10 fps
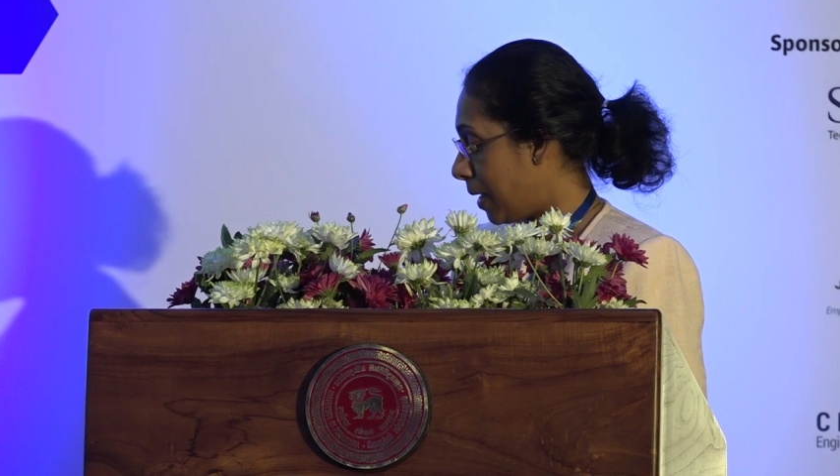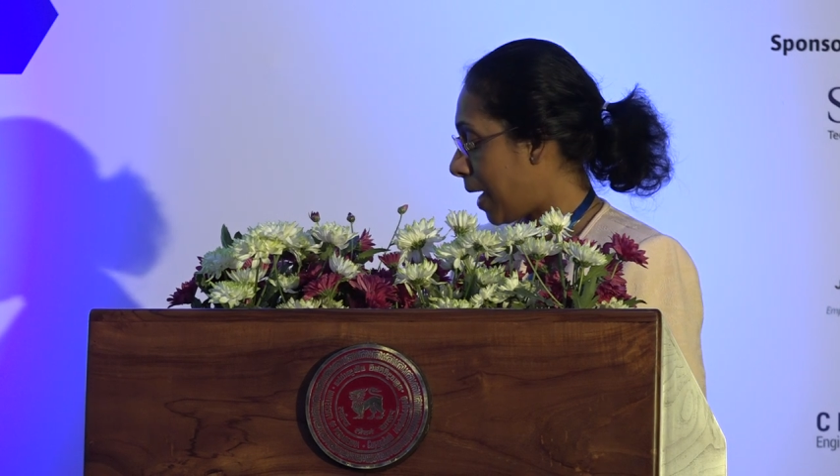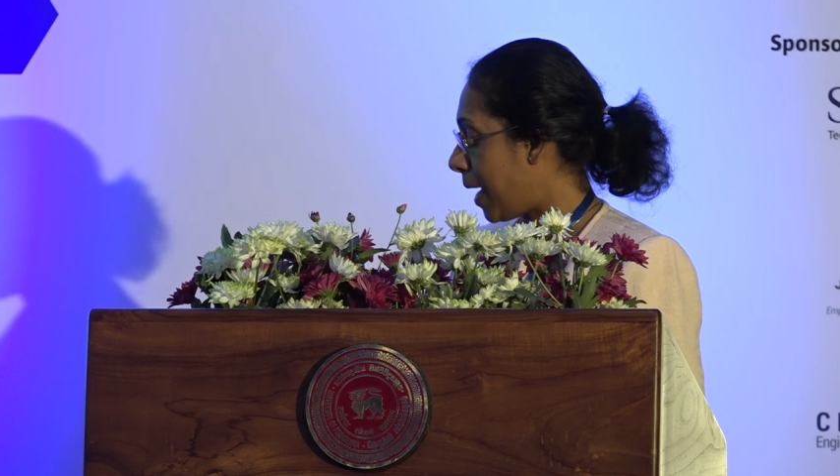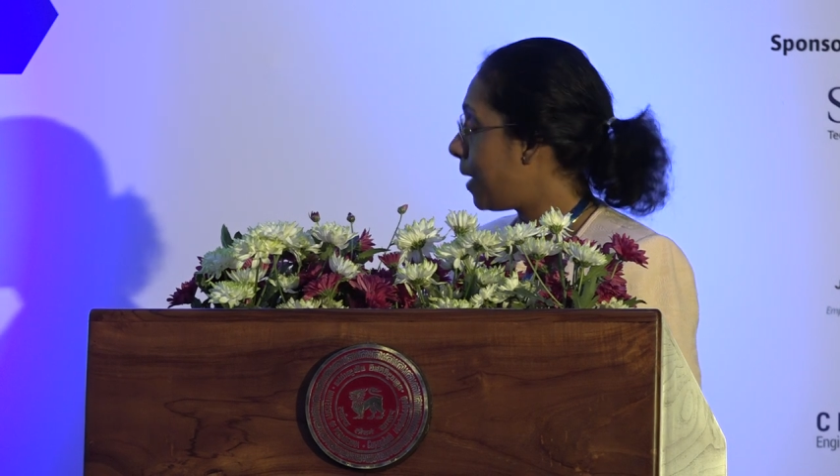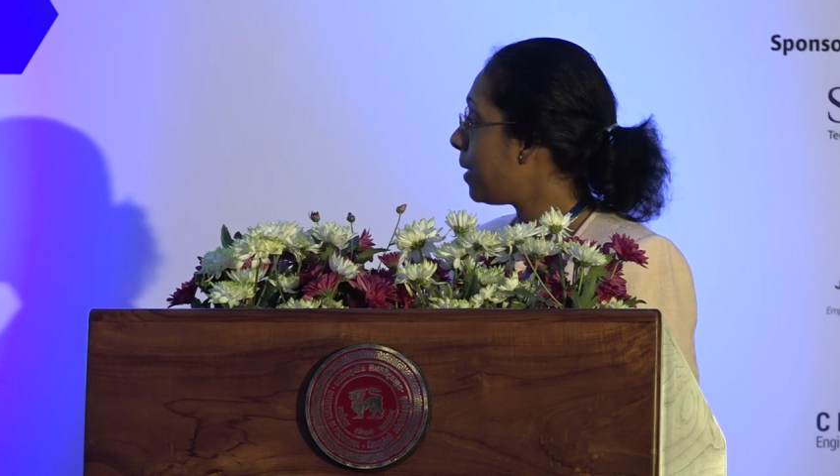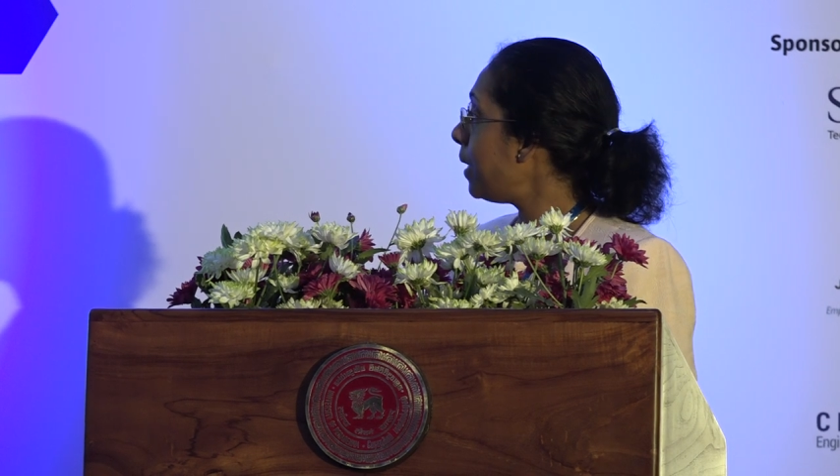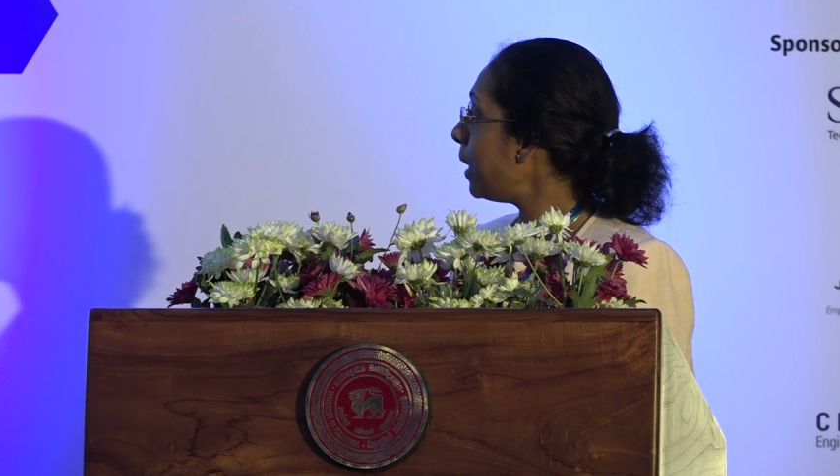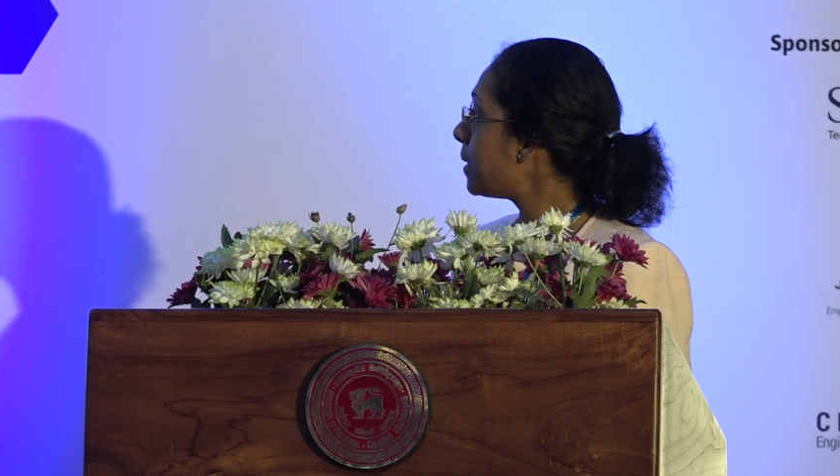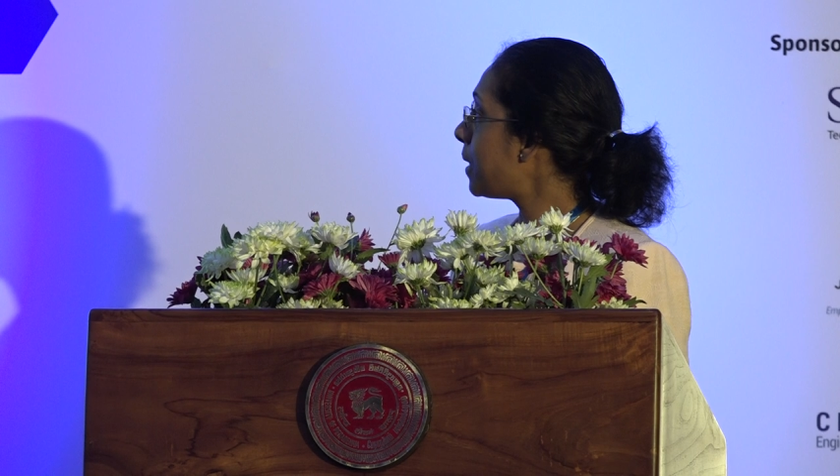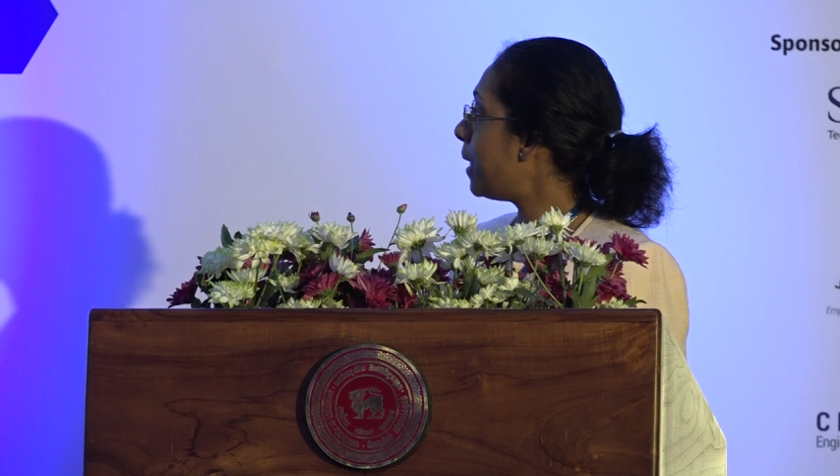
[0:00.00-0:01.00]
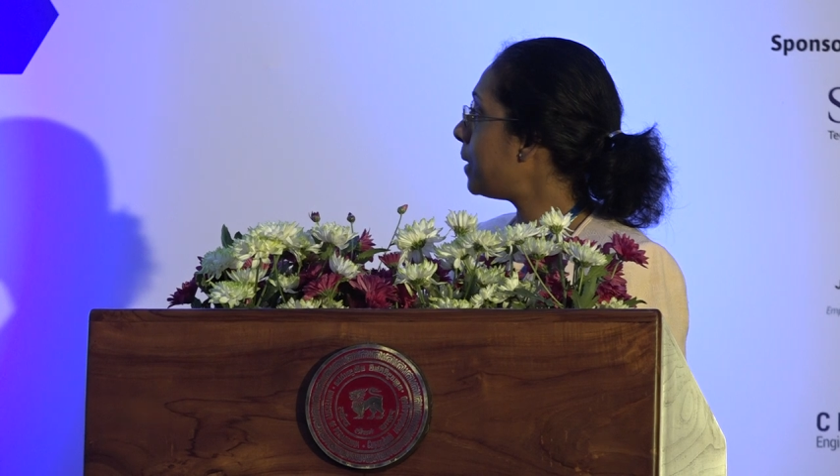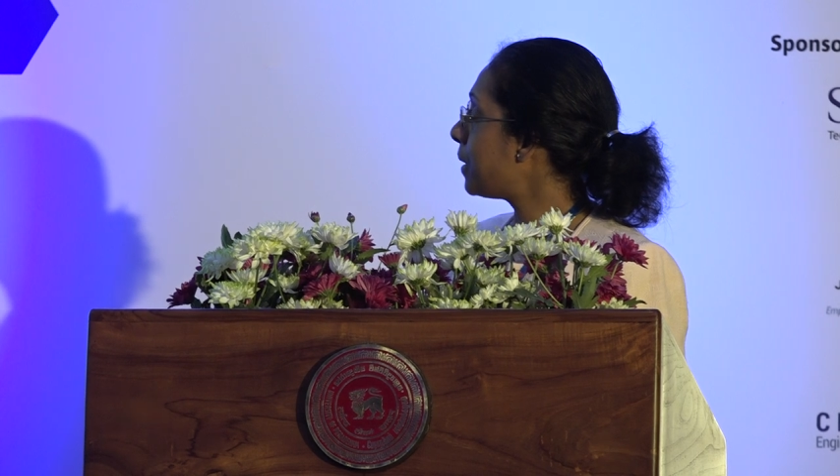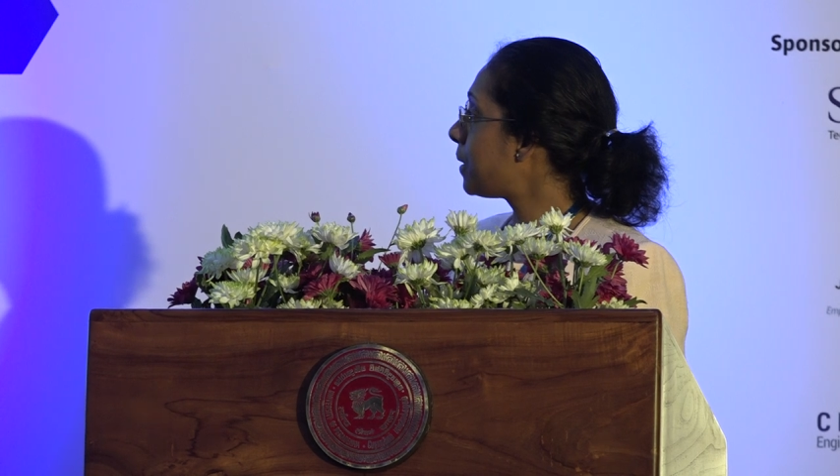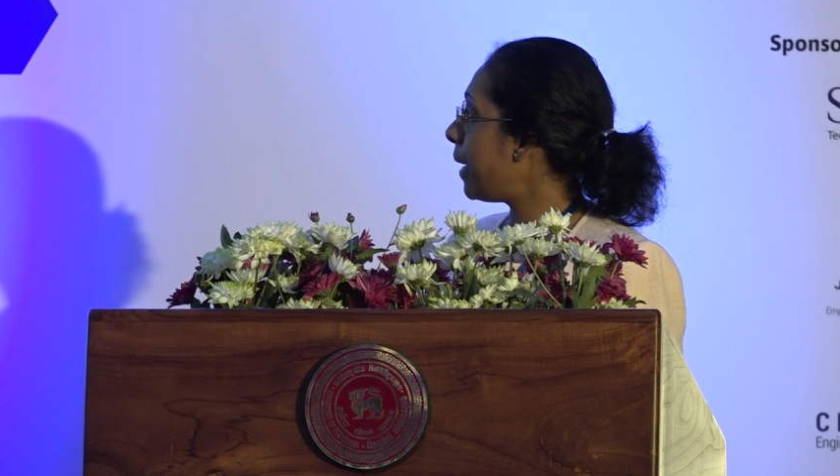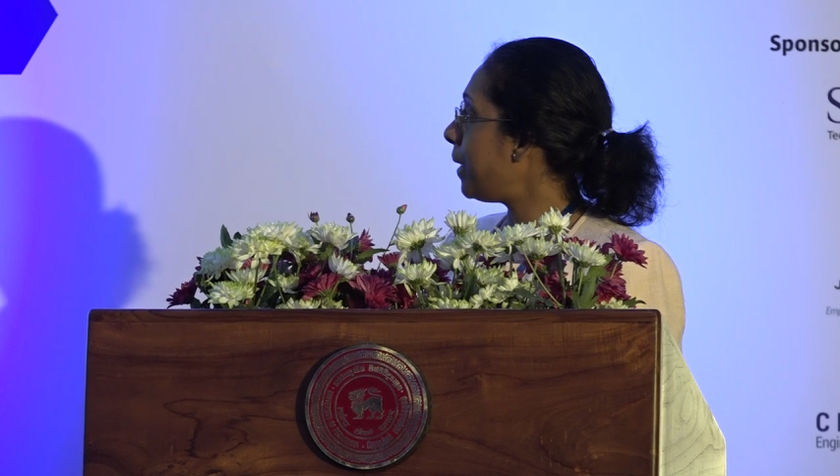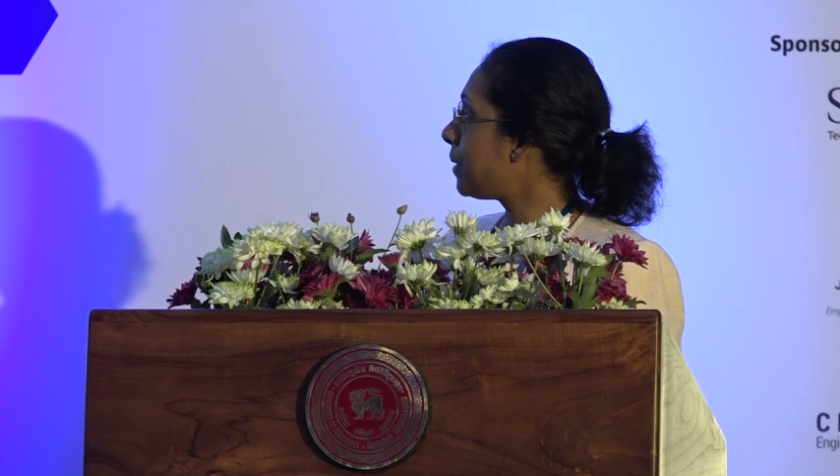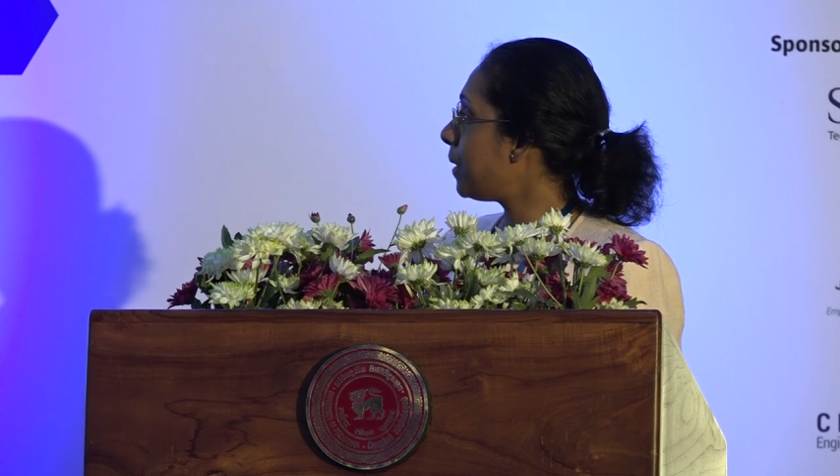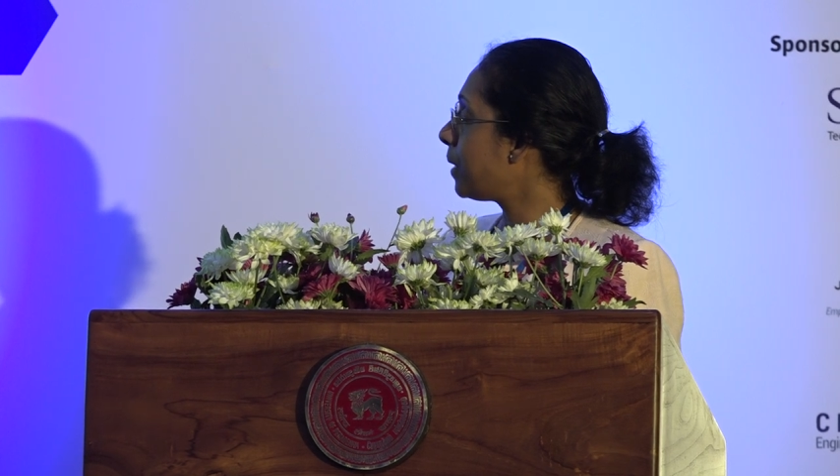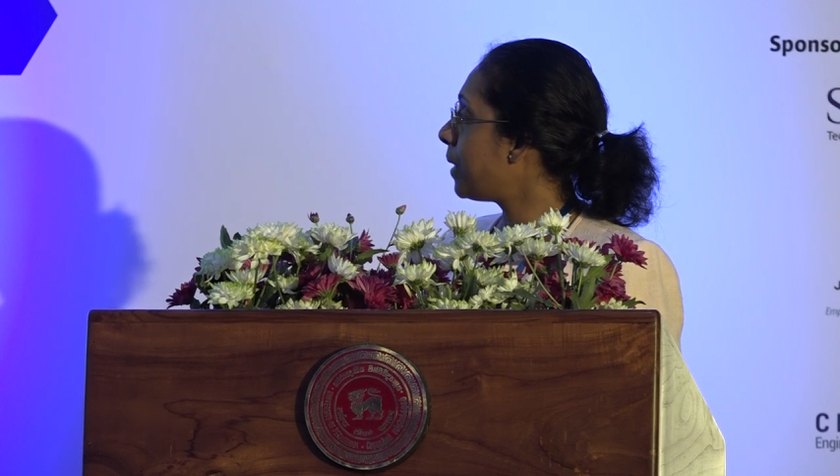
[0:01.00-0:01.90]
And here's another statistic